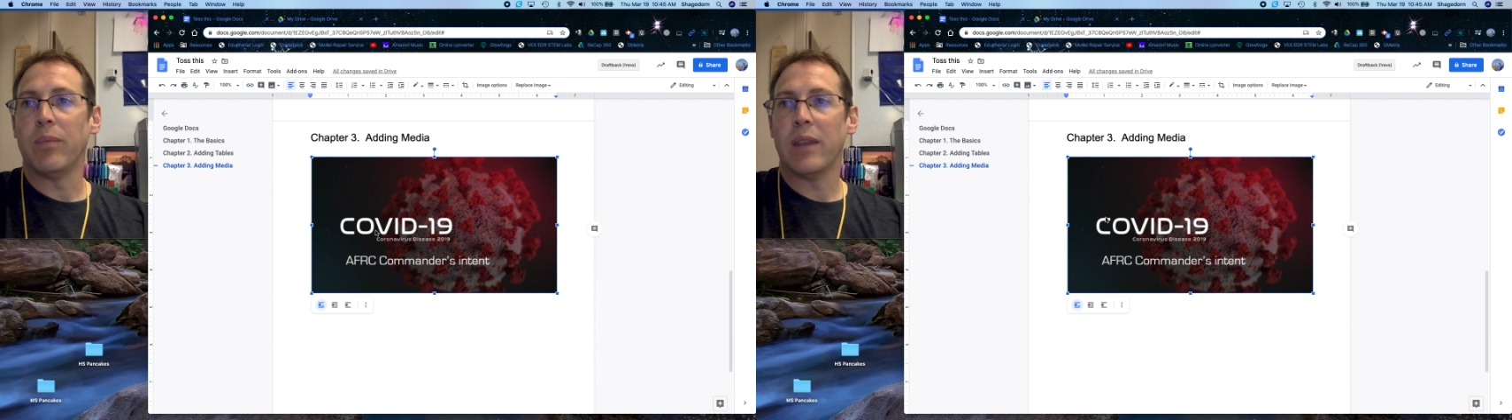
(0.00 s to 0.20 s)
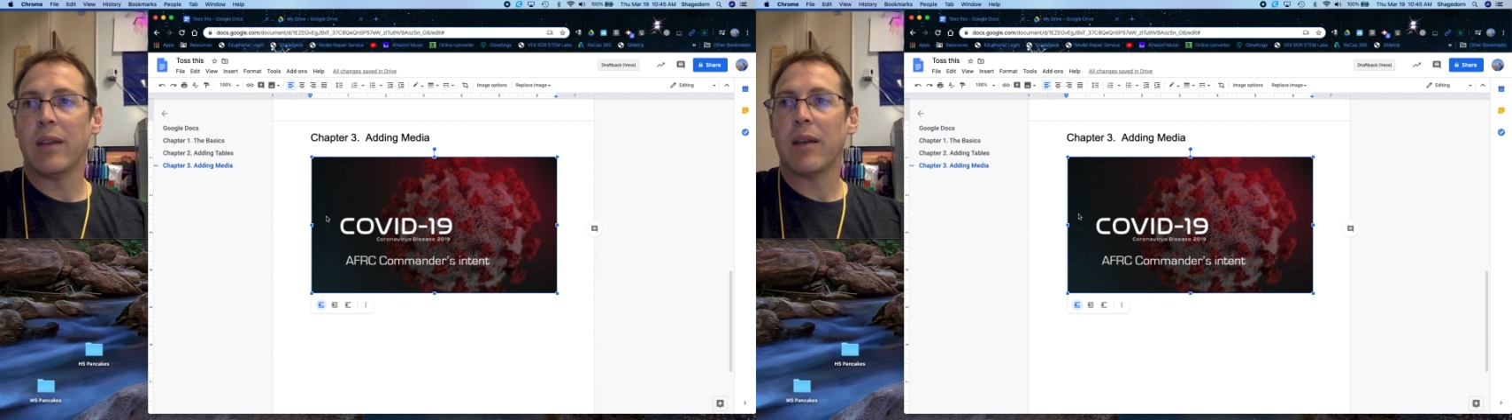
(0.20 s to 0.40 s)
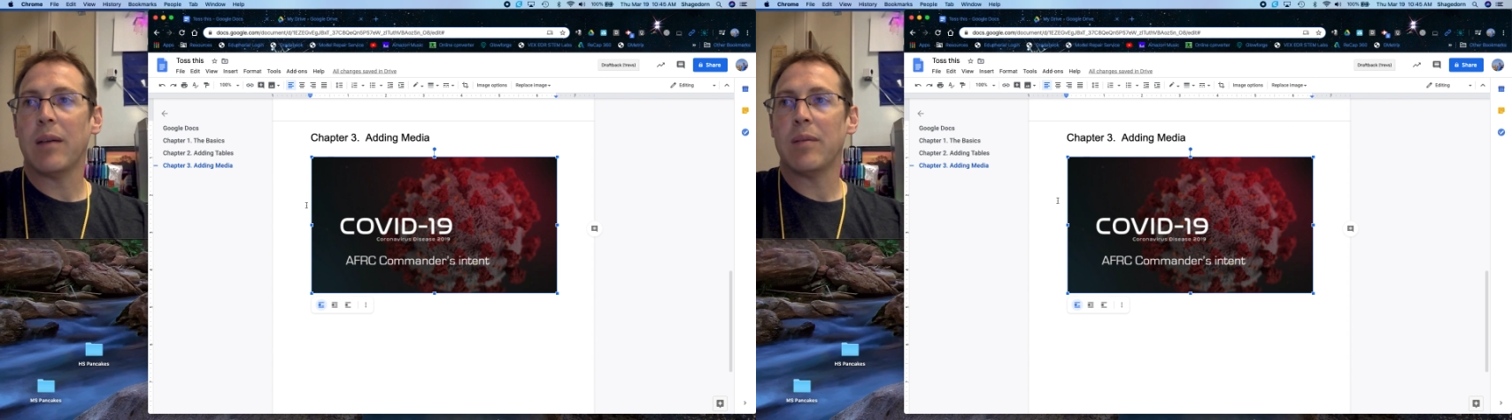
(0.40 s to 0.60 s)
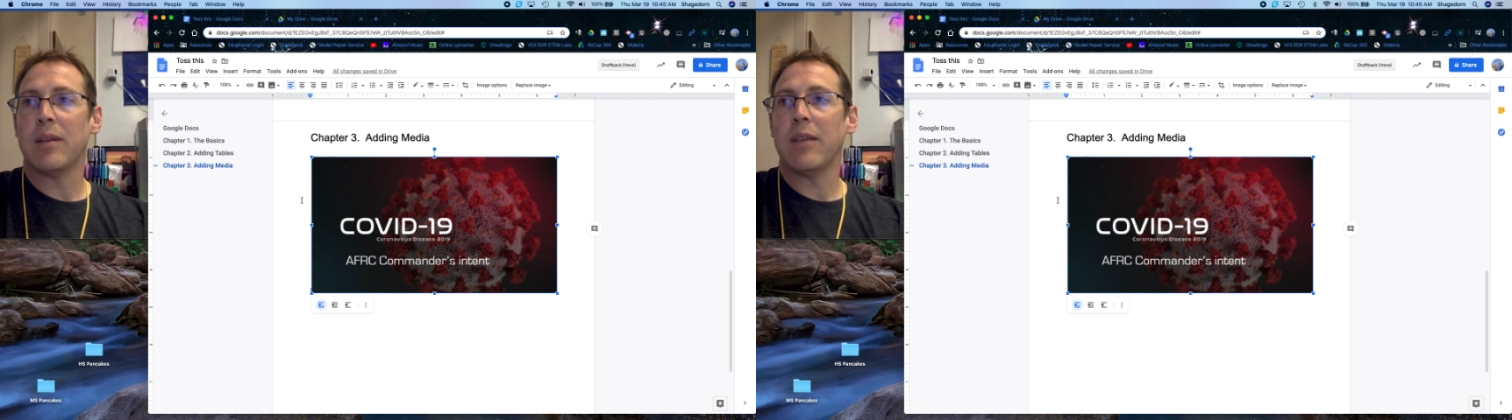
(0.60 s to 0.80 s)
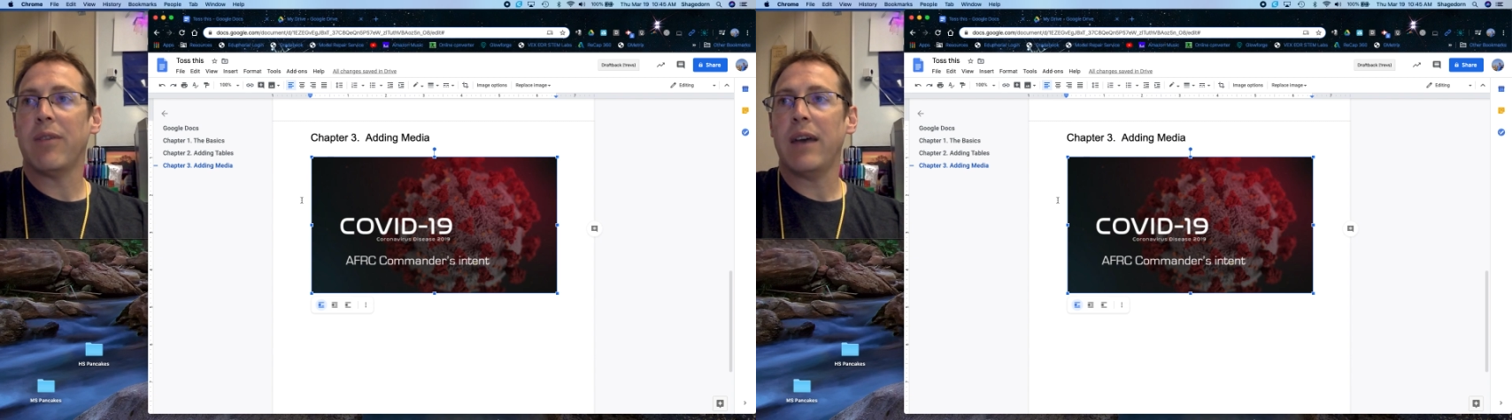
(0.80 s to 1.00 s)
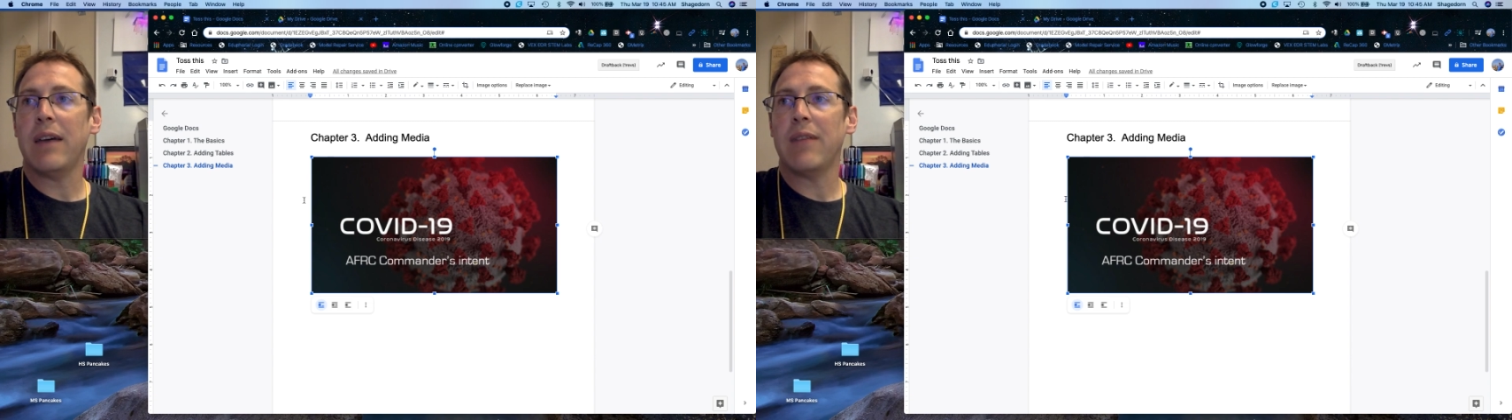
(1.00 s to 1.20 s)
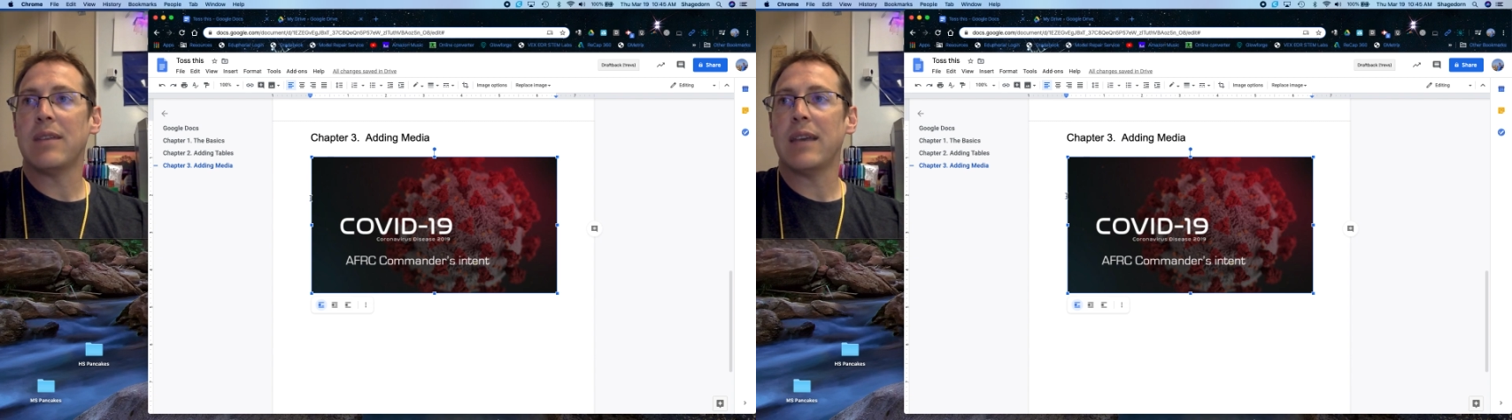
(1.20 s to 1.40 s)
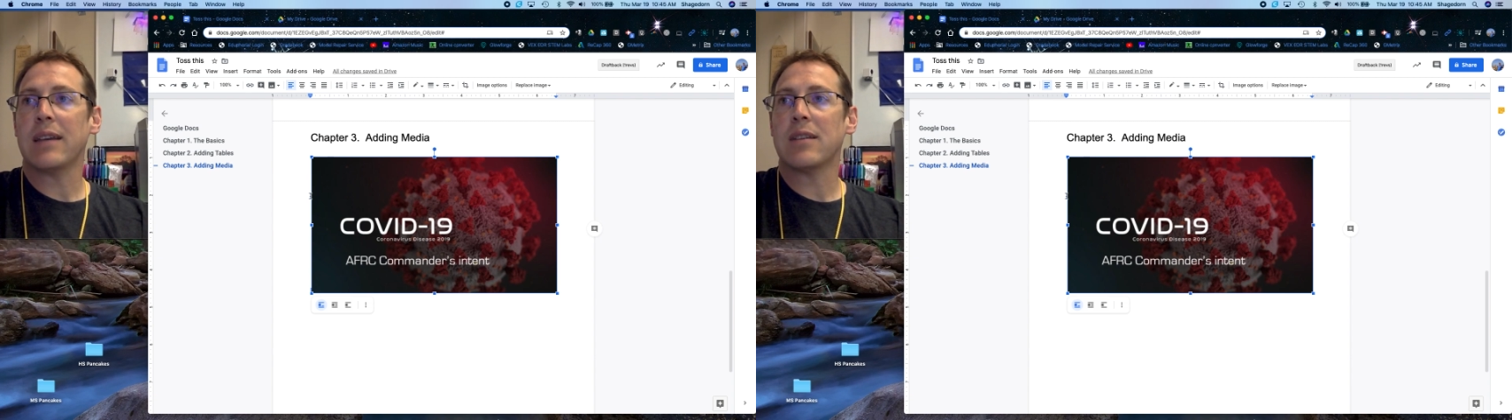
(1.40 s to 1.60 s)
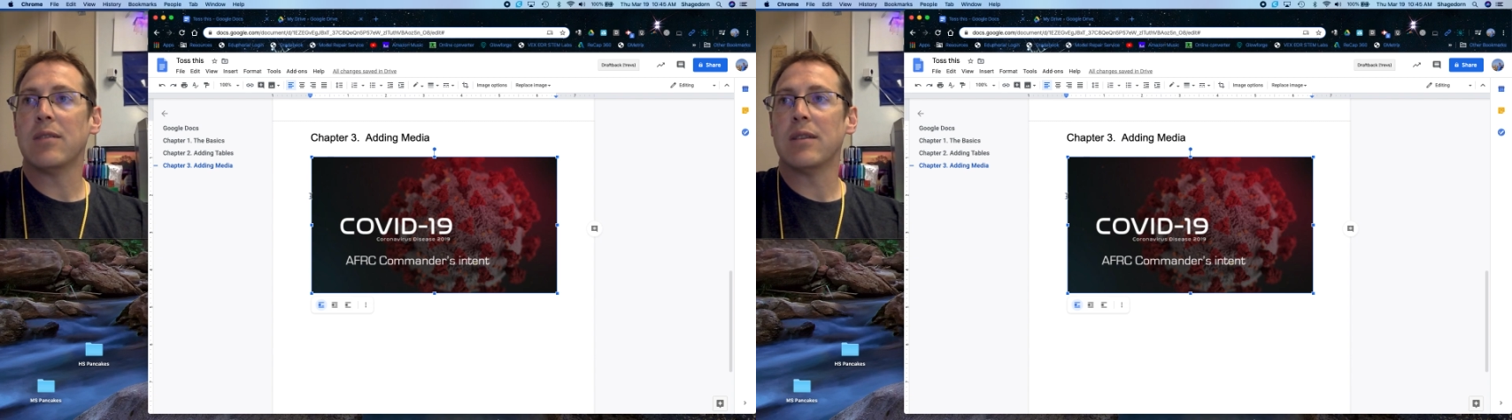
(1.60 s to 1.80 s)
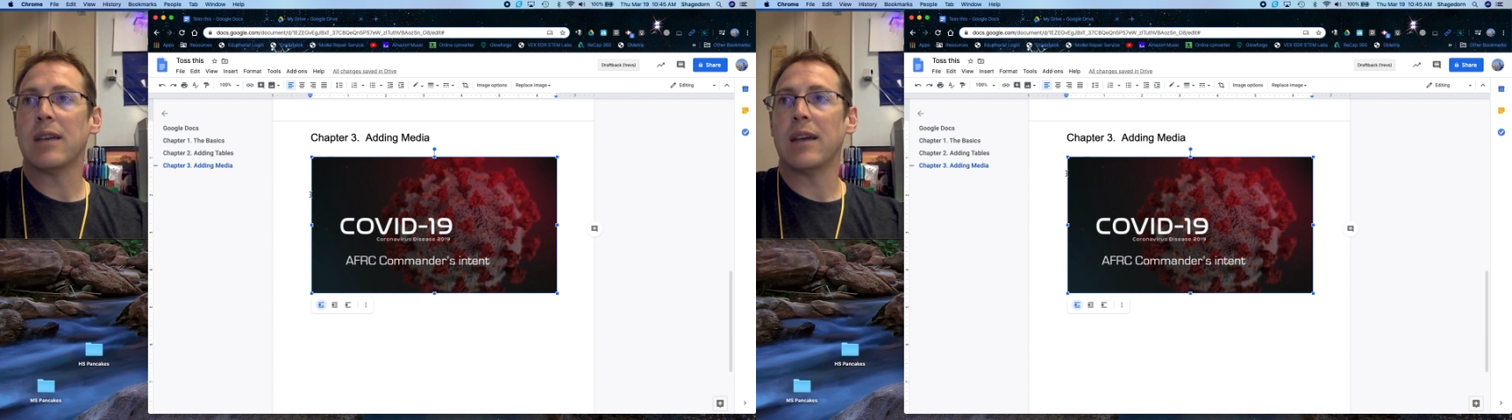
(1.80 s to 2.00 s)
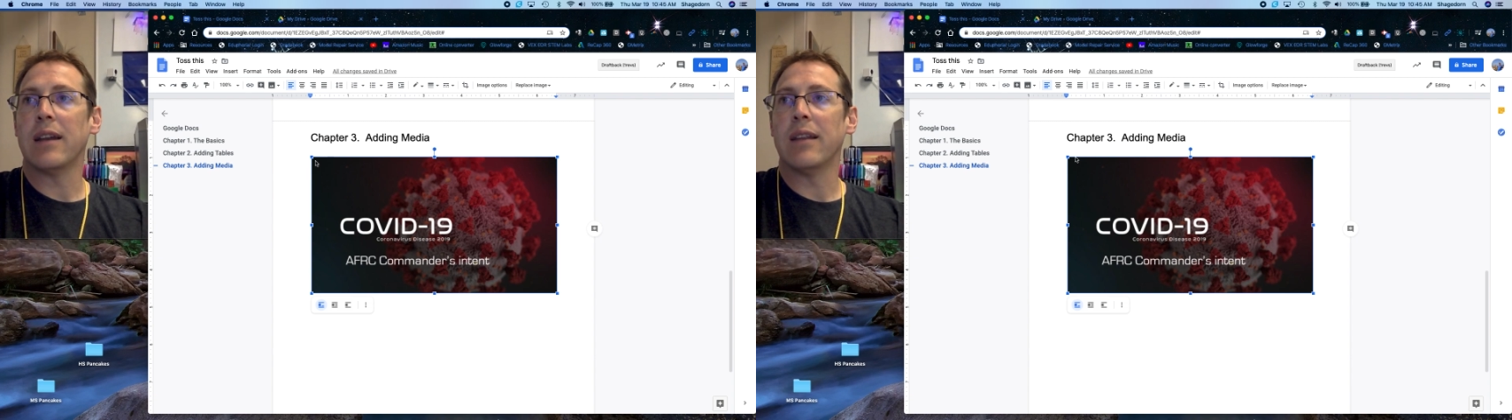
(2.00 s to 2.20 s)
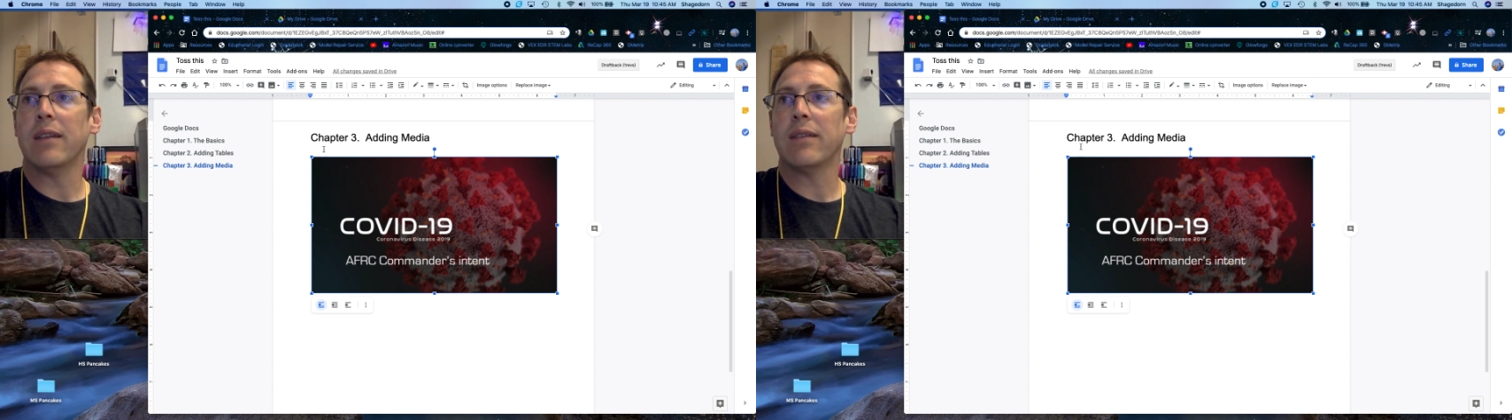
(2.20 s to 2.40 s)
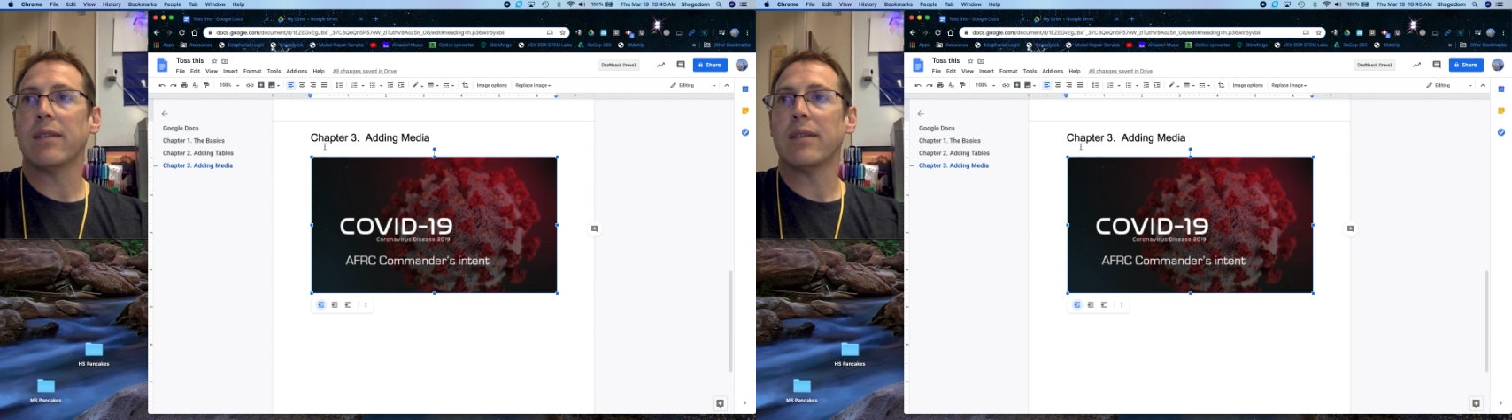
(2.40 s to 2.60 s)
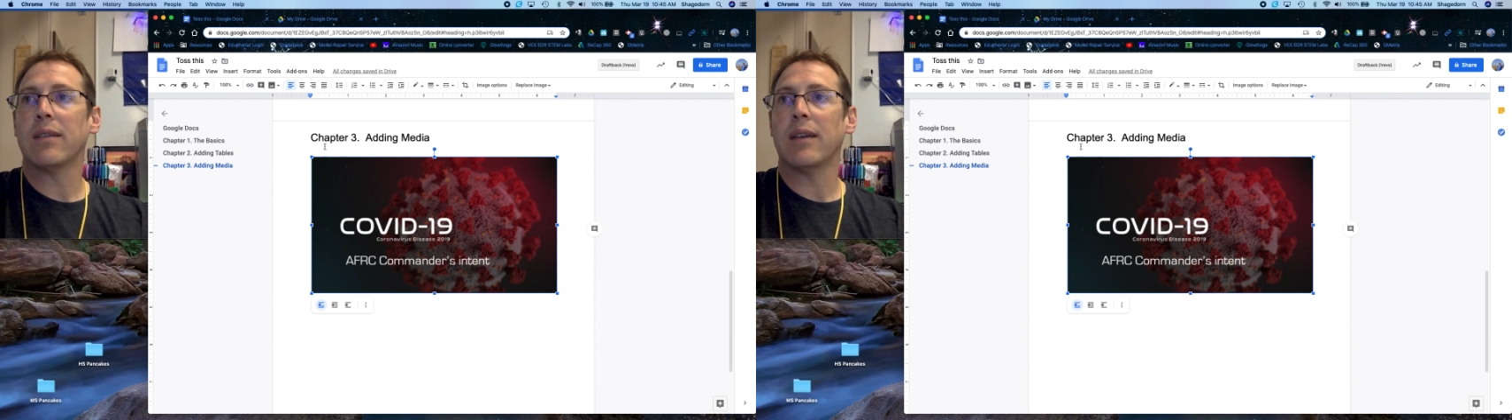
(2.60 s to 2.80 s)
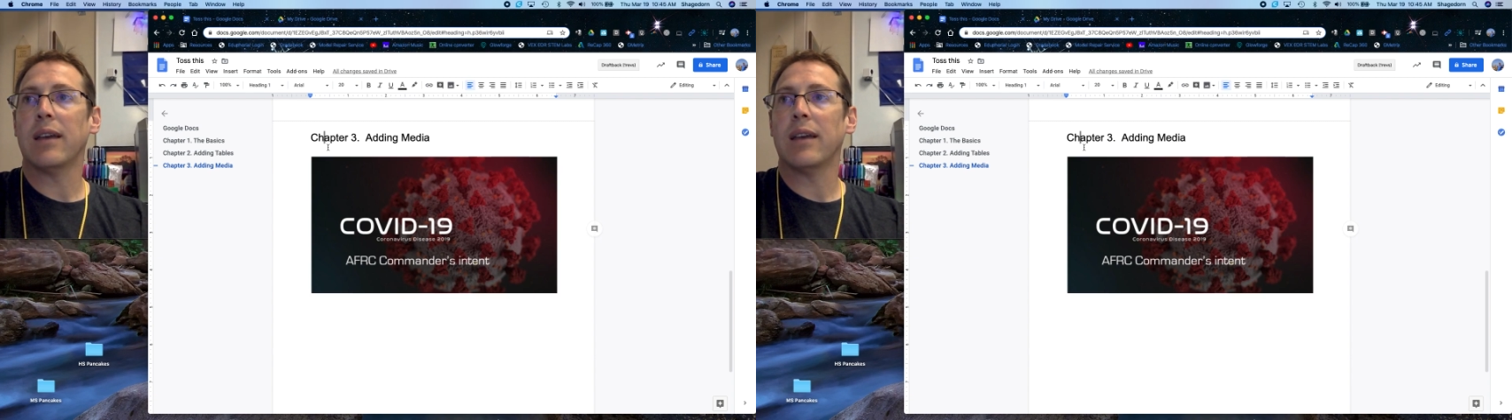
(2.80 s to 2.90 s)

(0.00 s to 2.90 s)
if I have text to the side of this,